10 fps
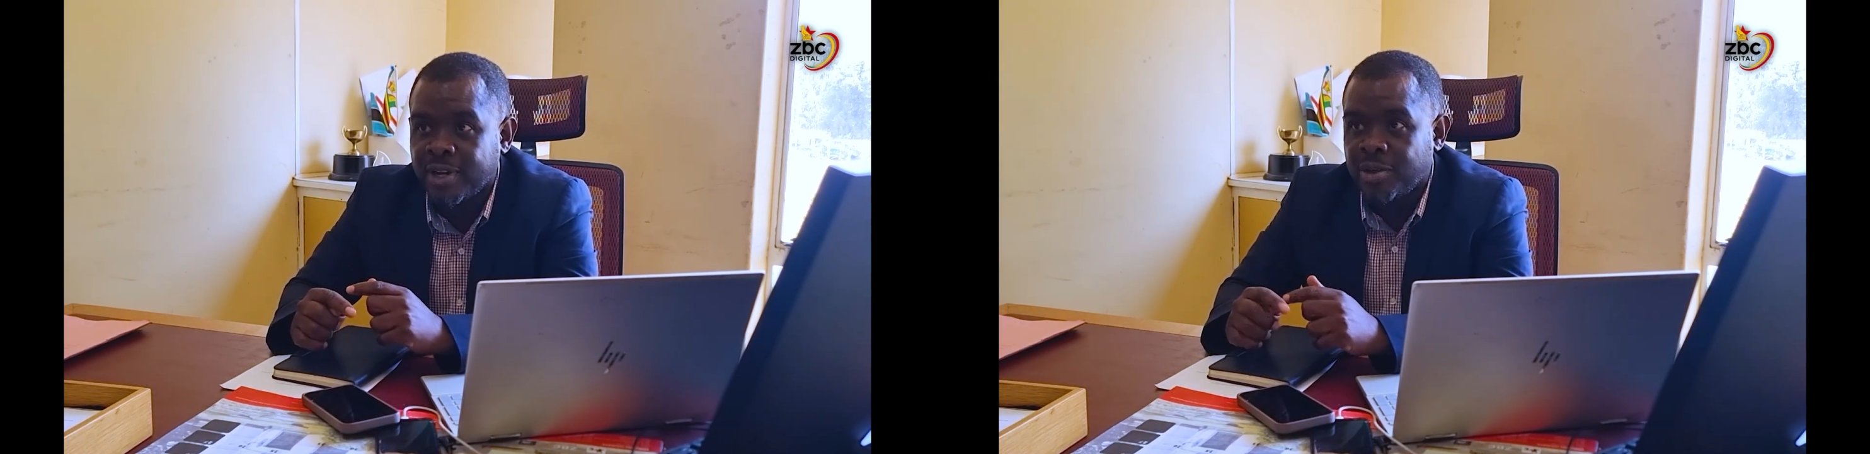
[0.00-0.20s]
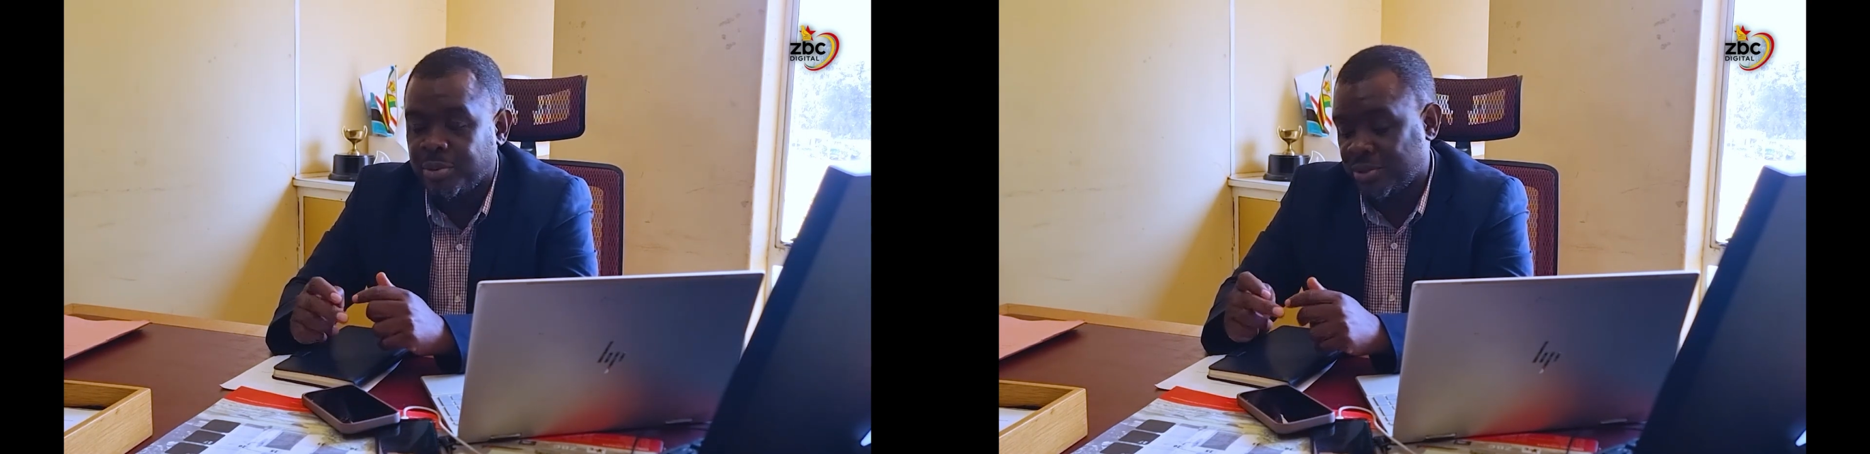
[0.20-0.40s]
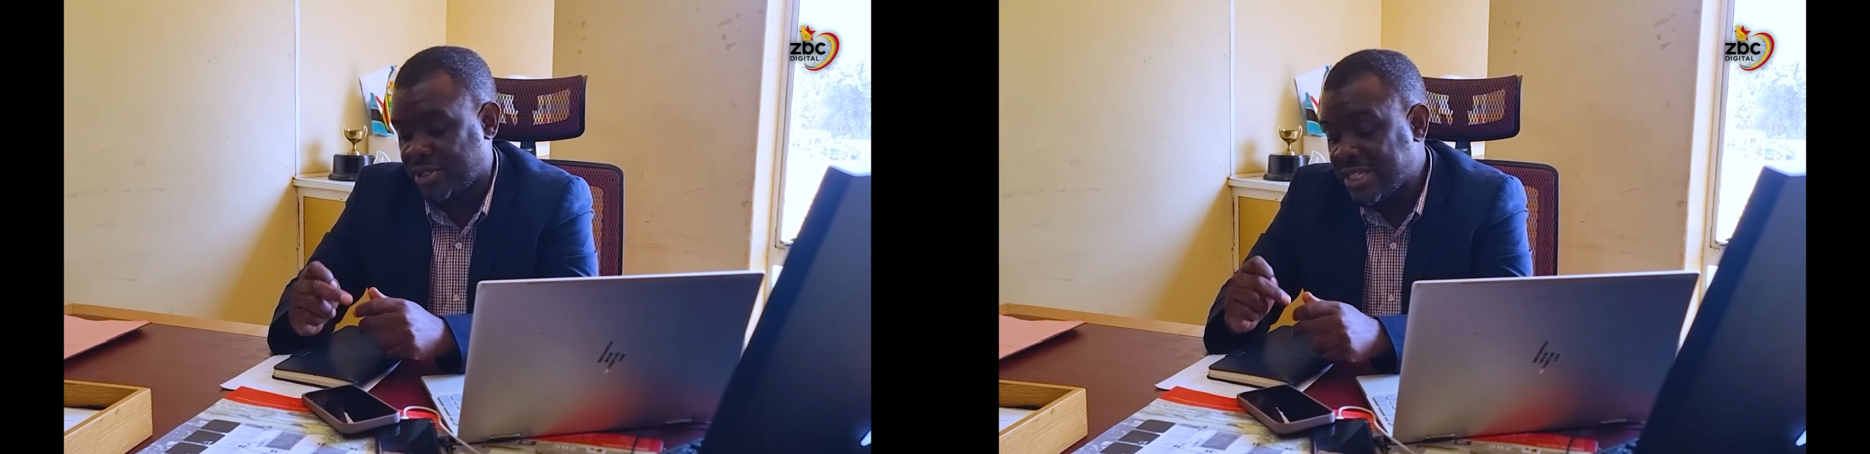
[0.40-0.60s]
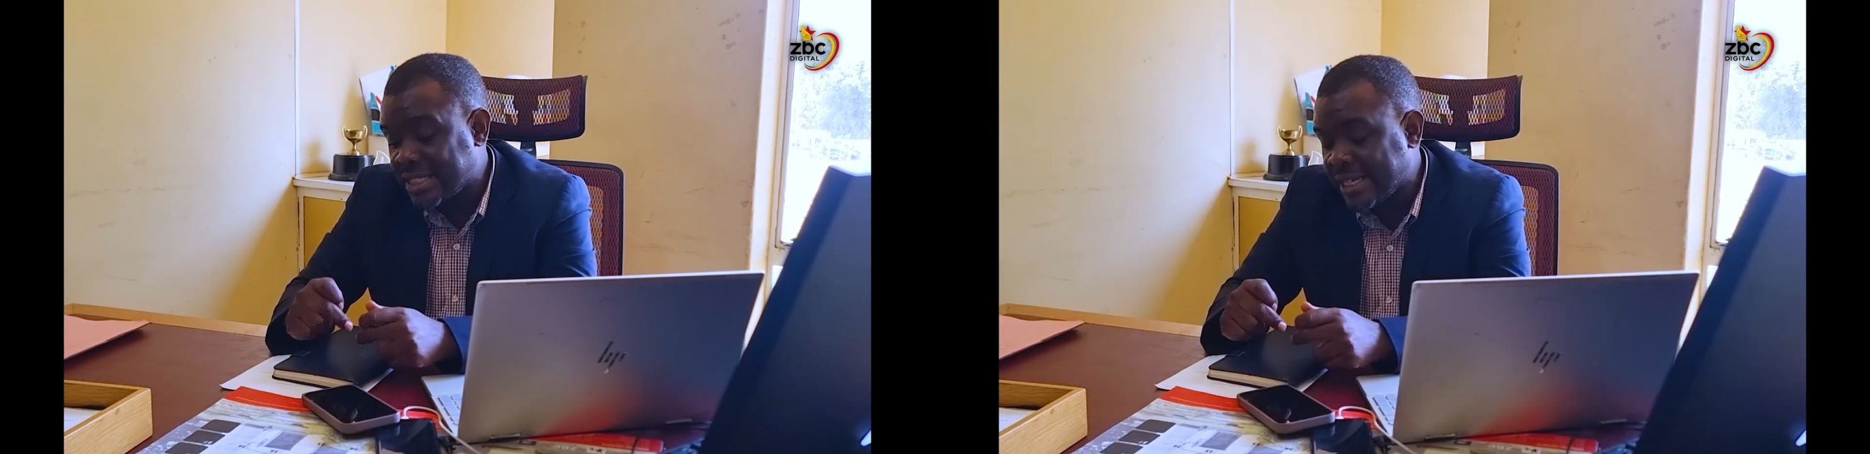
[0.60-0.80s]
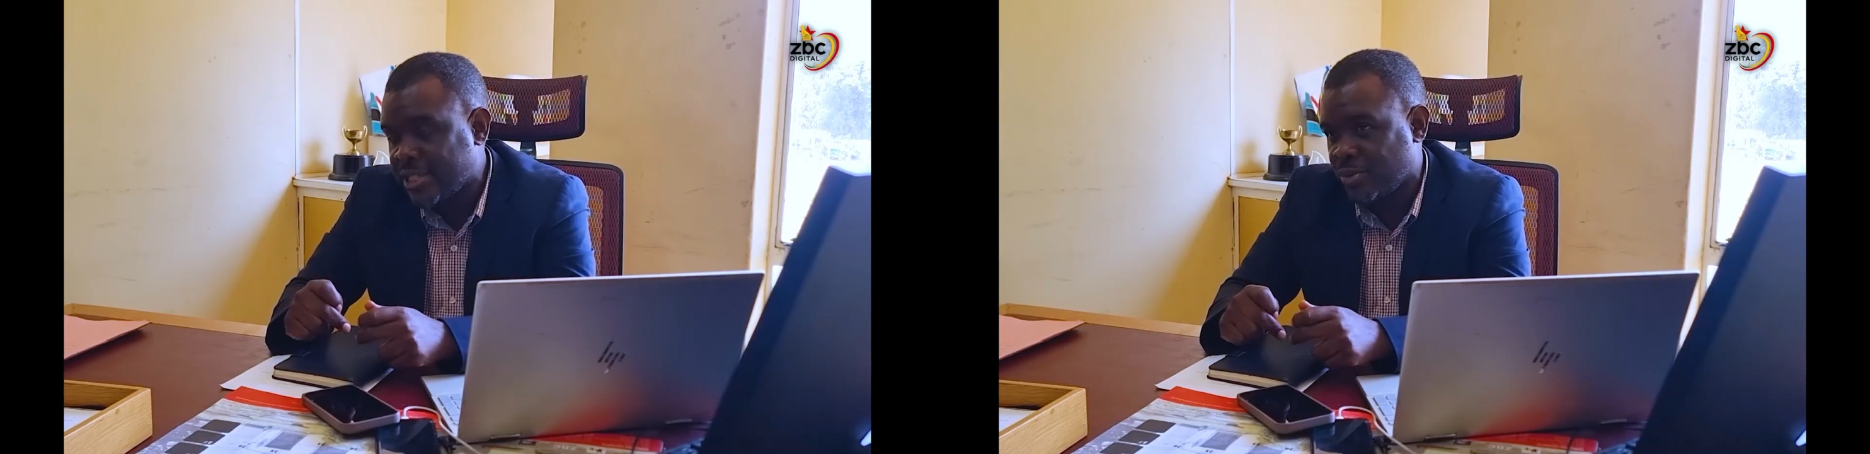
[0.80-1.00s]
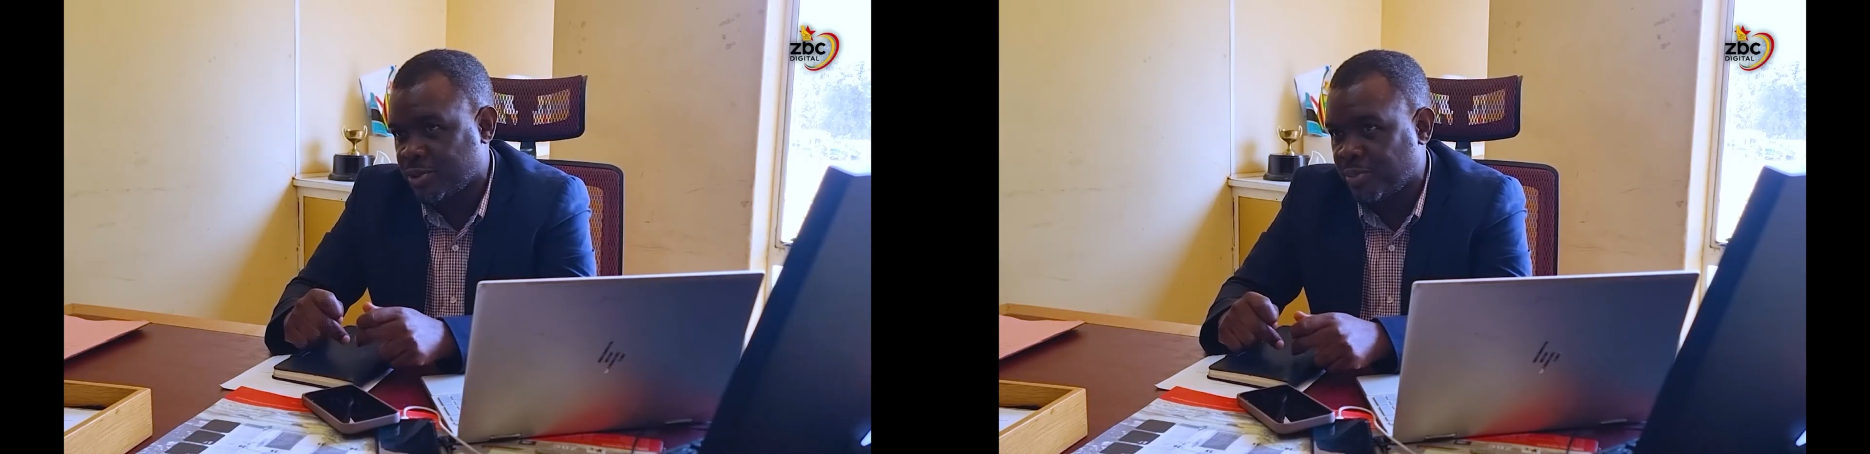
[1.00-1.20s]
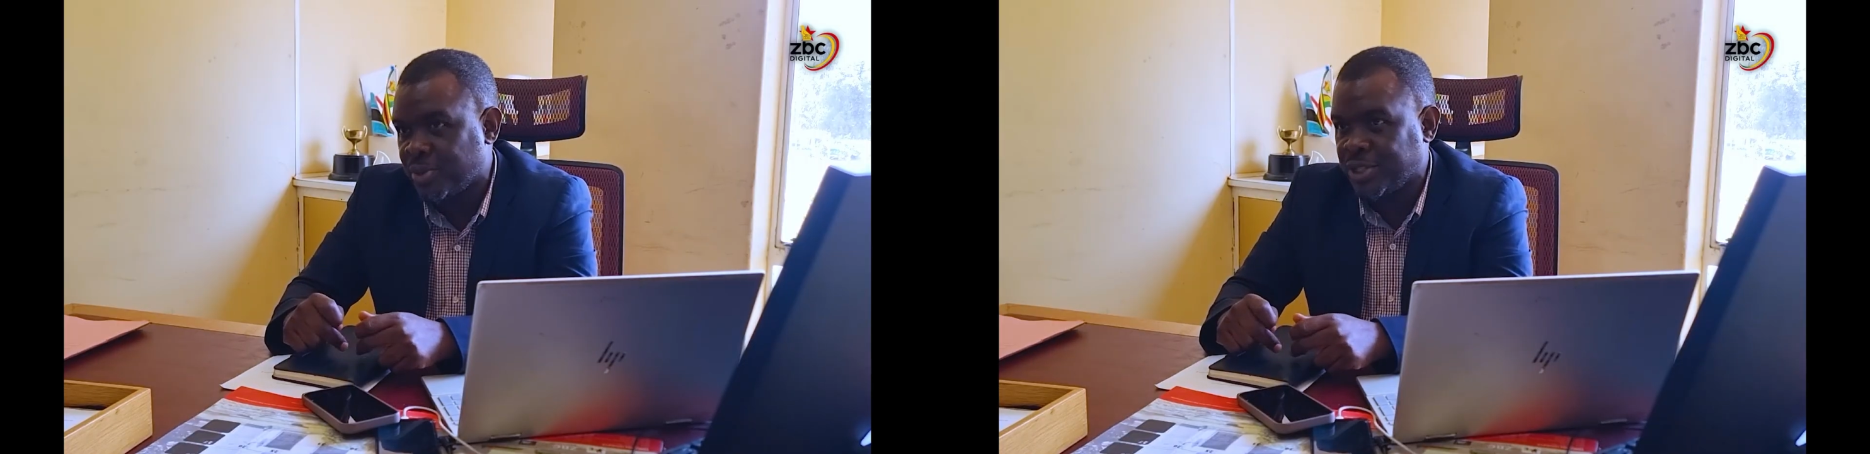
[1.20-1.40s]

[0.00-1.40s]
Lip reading: because this station was born